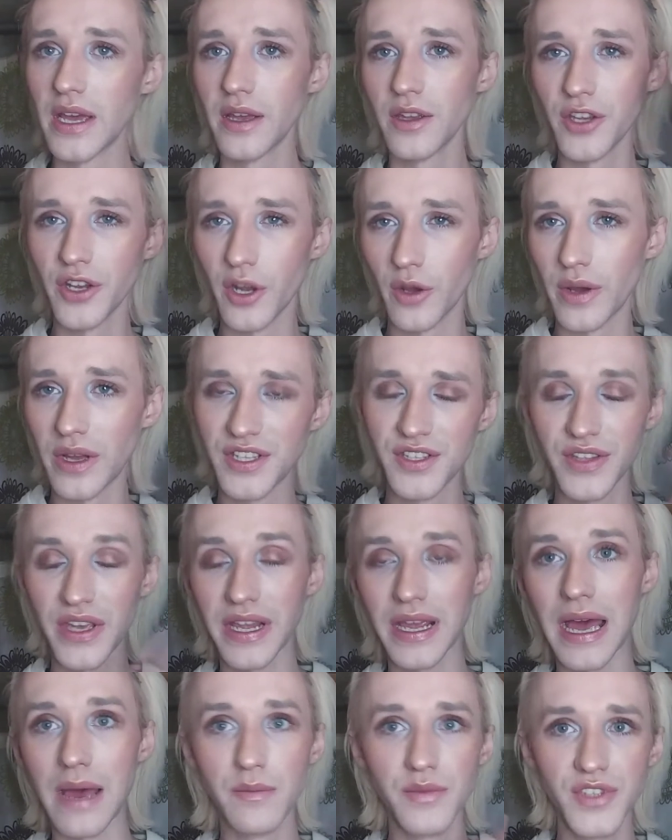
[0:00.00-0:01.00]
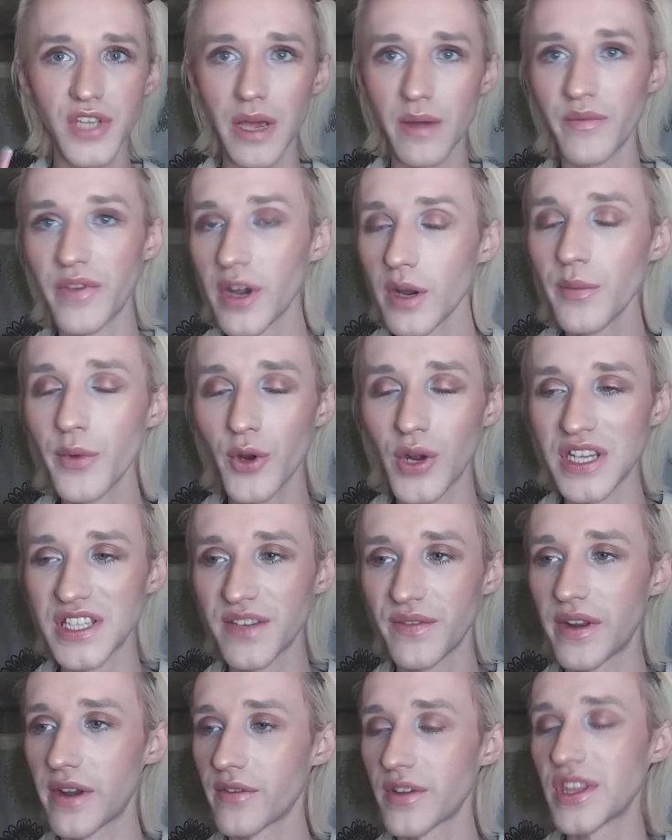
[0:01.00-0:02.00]
you know, it's like I'm very progressive
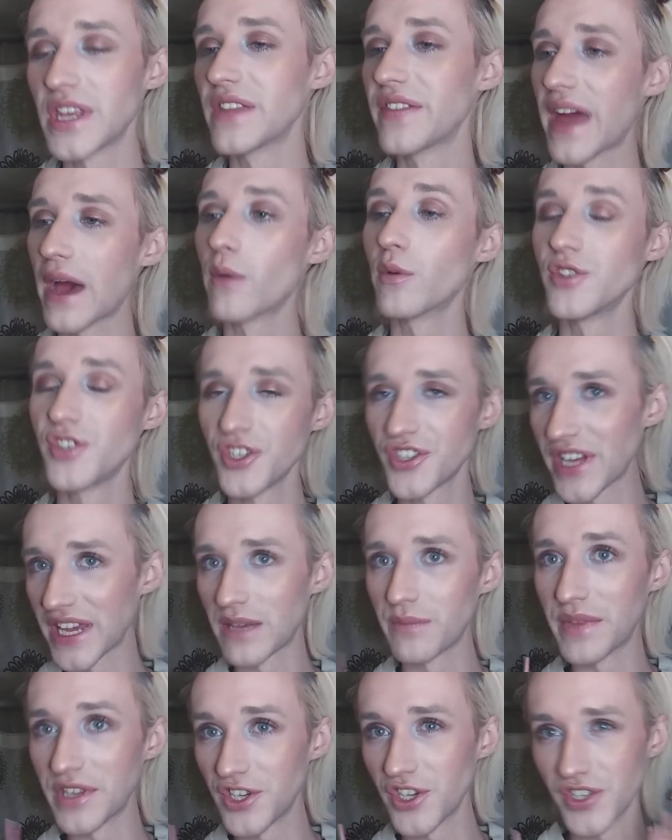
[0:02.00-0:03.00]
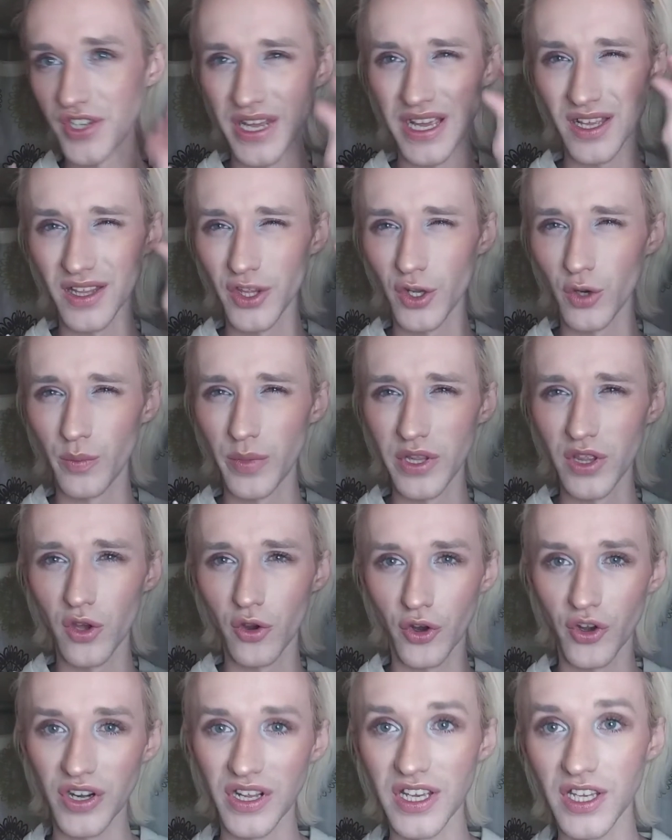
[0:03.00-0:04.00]
and everything. That one's just taking me just like a little bit
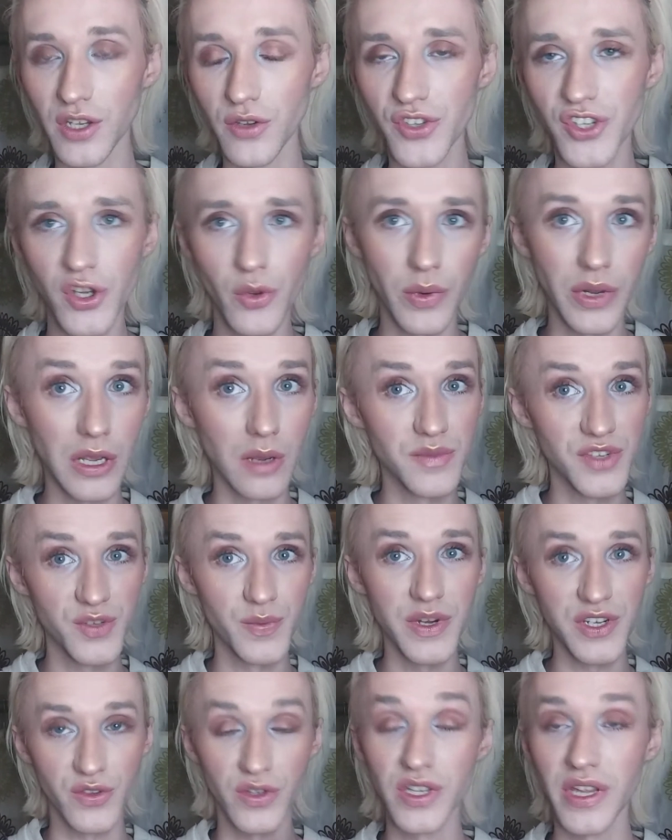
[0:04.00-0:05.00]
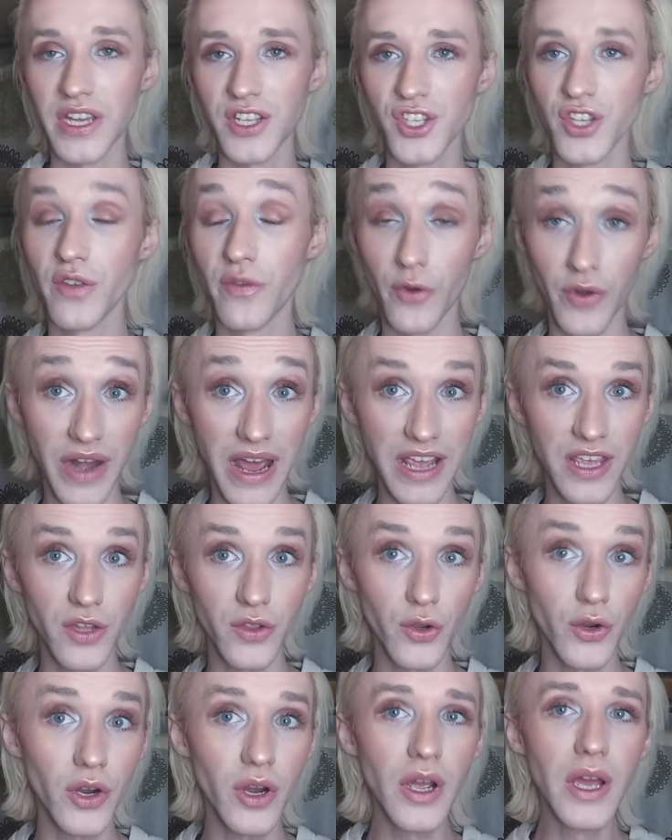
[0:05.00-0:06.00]
longer to get used to when it comes, especially like to the
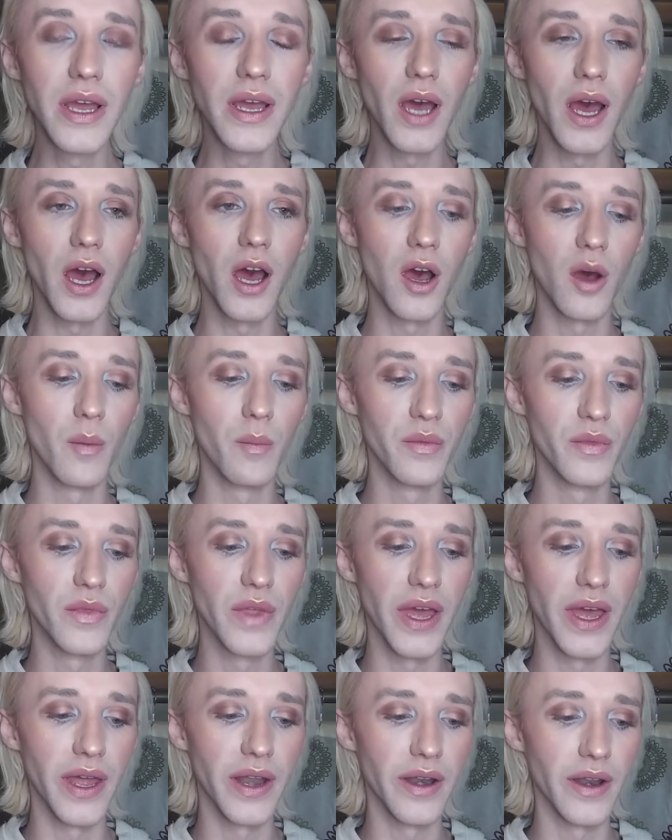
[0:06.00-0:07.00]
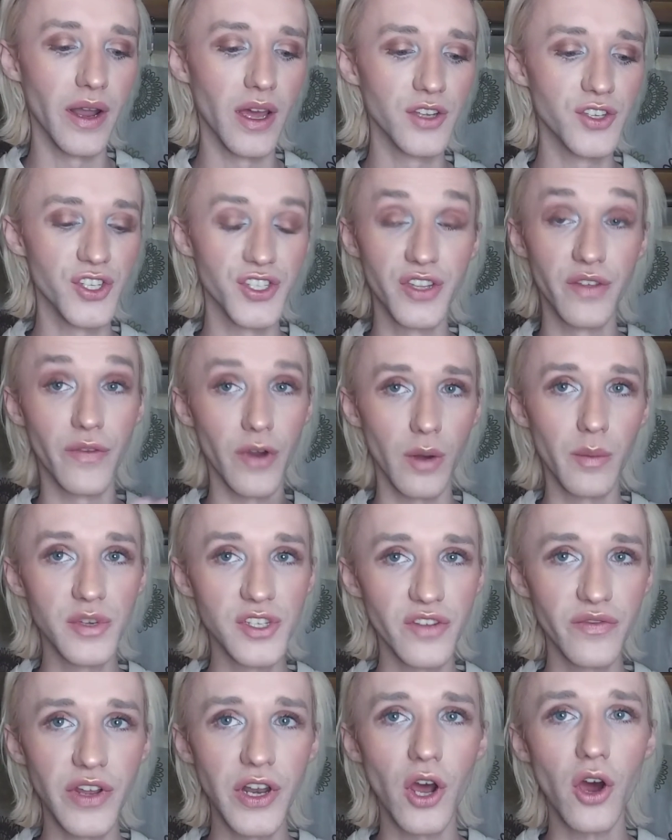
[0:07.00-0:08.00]
vernacular, and just the verbiage
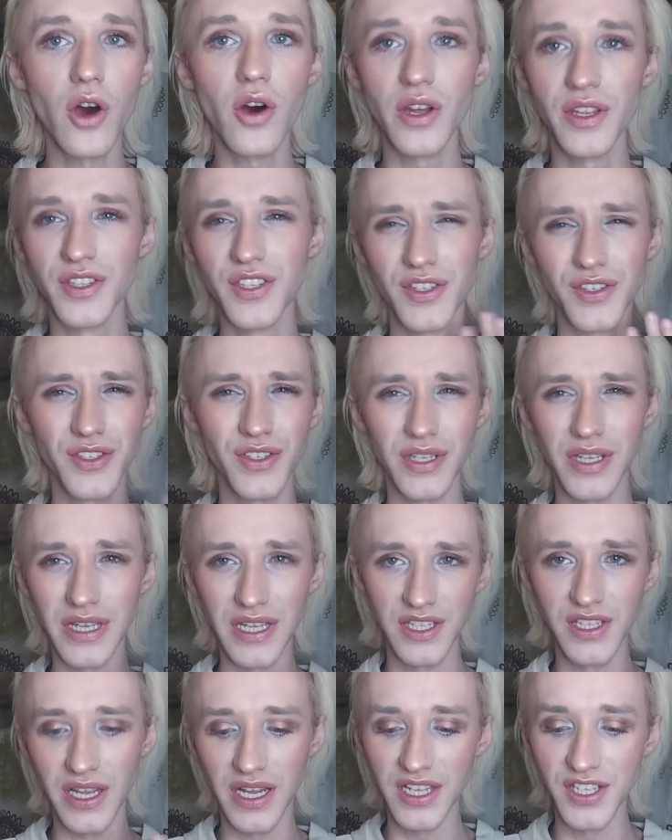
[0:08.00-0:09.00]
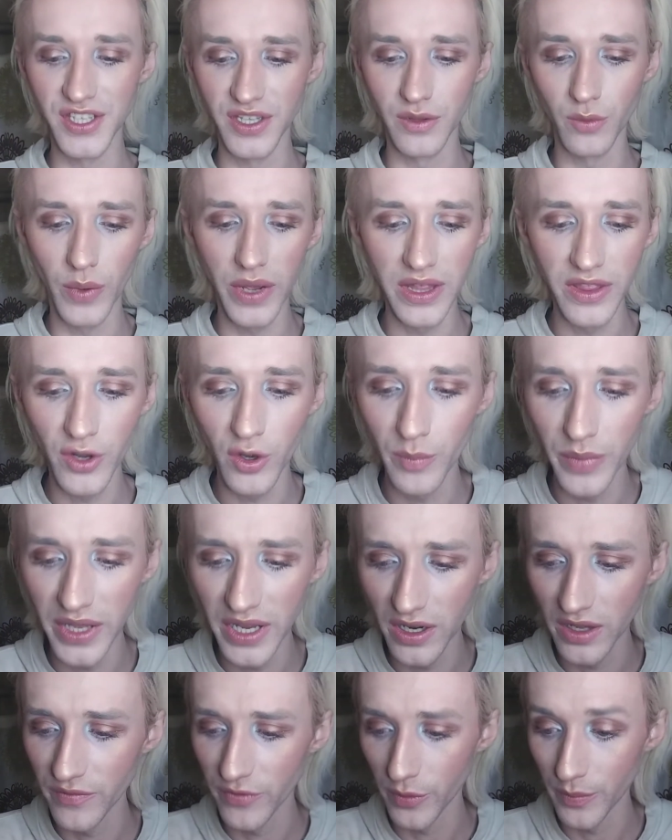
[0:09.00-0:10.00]
of it all. It gets in the way a little bit
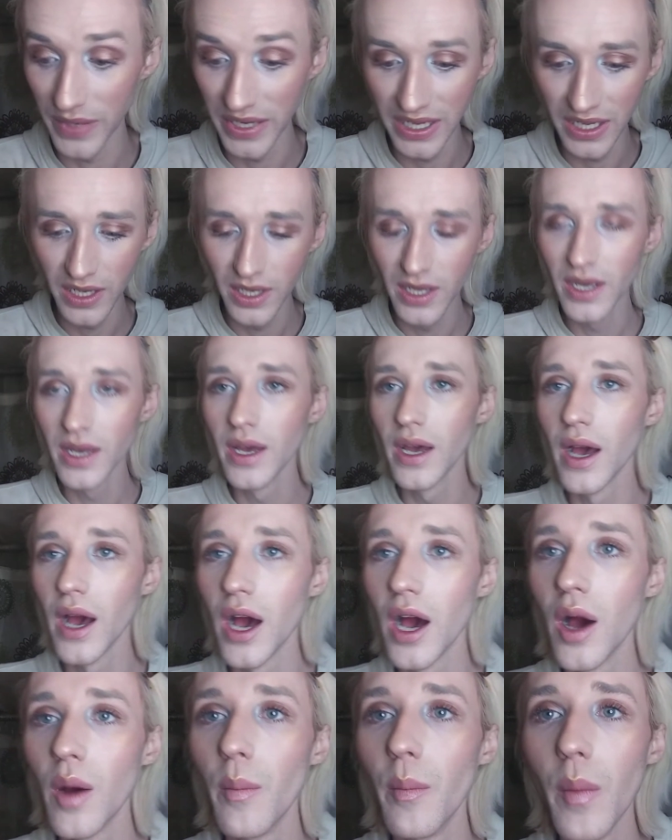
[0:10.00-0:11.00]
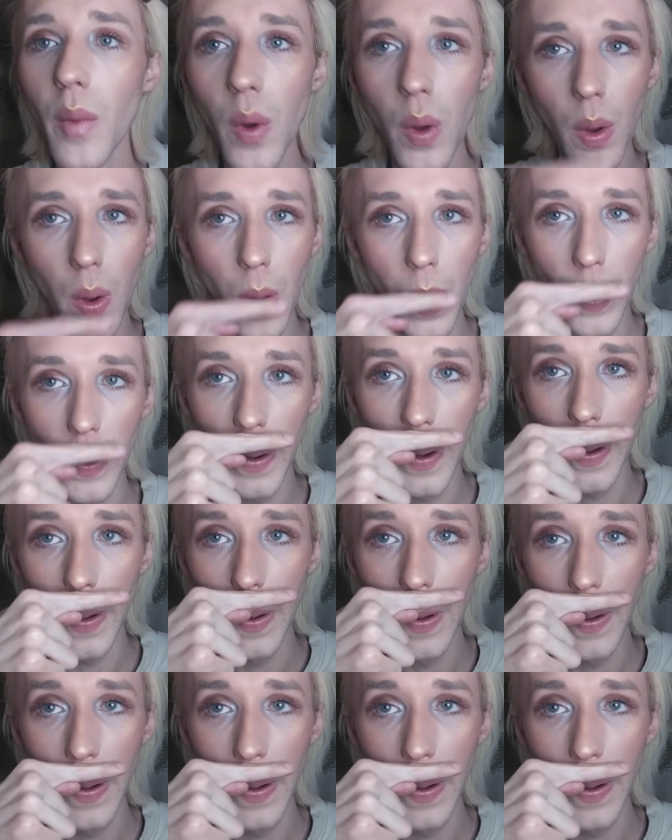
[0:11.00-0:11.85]
for me. Okay.